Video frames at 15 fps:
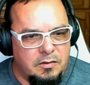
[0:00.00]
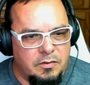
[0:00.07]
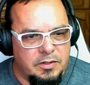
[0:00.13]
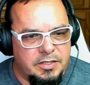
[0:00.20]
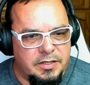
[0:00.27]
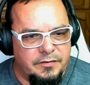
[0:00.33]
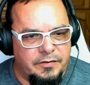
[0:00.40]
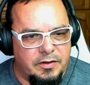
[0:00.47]

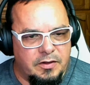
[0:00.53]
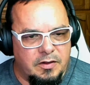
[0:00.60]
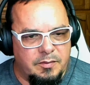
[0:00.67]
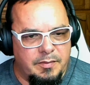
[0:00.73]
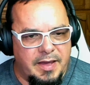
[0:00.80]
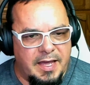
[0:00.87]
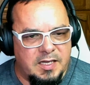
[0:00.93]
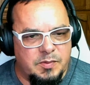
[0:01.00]
What's your view on
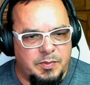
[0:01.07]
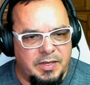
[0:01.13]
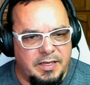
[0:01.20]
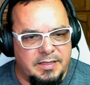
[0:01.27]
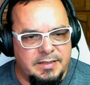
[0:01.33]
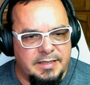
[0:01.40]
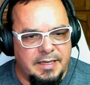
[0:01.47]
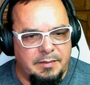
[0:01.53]
mass
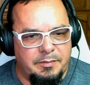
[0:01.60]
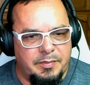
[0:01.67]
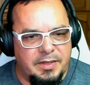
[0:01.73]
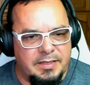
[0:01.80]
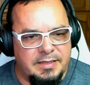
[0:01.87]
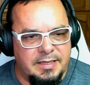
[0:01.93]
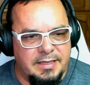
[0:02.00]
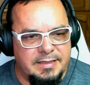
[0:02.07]
page site
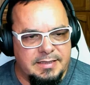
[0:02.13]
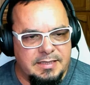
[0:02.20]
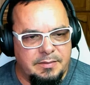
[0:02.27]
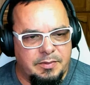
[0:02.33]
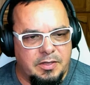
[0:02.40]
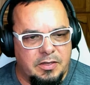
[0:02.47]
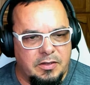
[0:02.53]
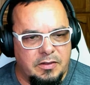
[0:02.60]
based on
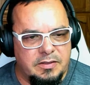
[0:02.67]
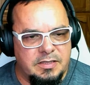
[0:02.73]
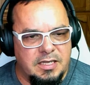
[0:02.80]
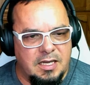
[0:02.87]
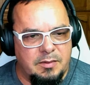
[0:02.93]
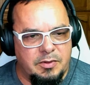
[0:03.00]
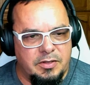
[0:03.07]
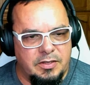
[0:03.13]
zip codes,
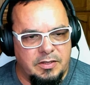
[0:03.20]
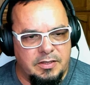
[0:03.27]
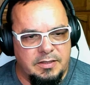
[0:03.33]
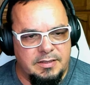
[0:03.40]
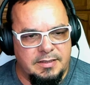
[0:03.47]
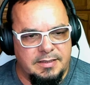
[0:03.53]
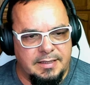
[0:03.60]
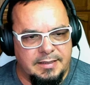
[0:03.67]
neighborhoods,